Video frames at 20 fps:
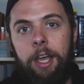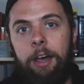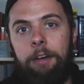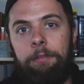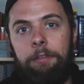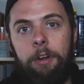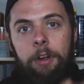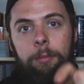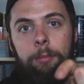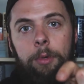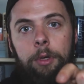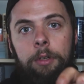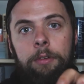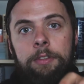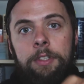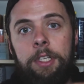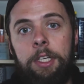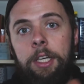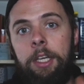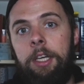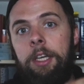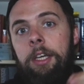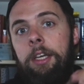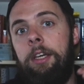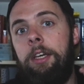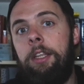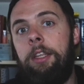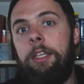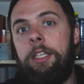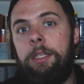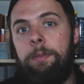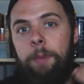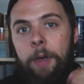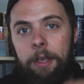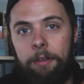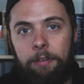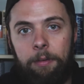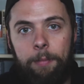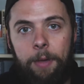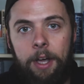how far it moves. The
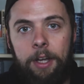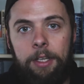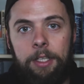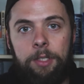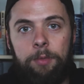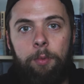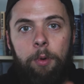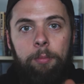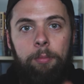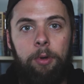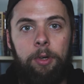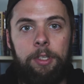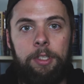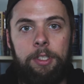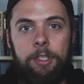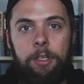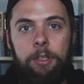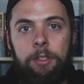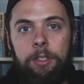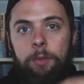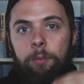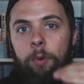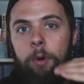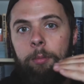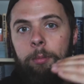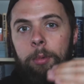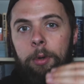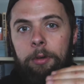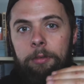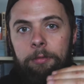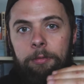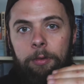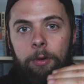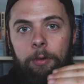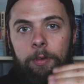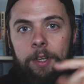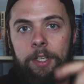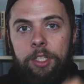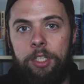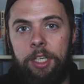spec for mine is 1.2 to
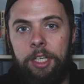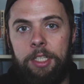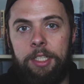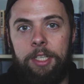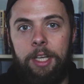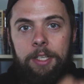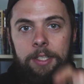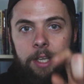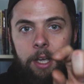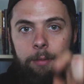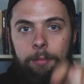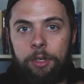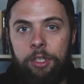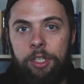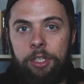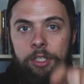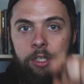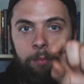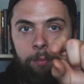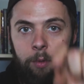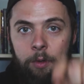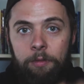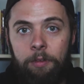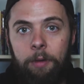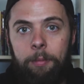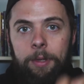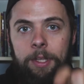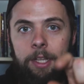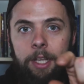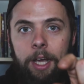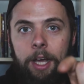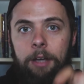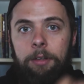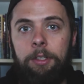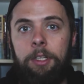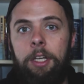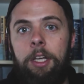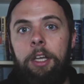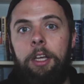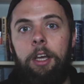1.4 inches. That's how much it should move up and
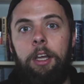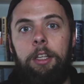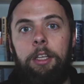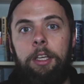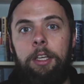down. And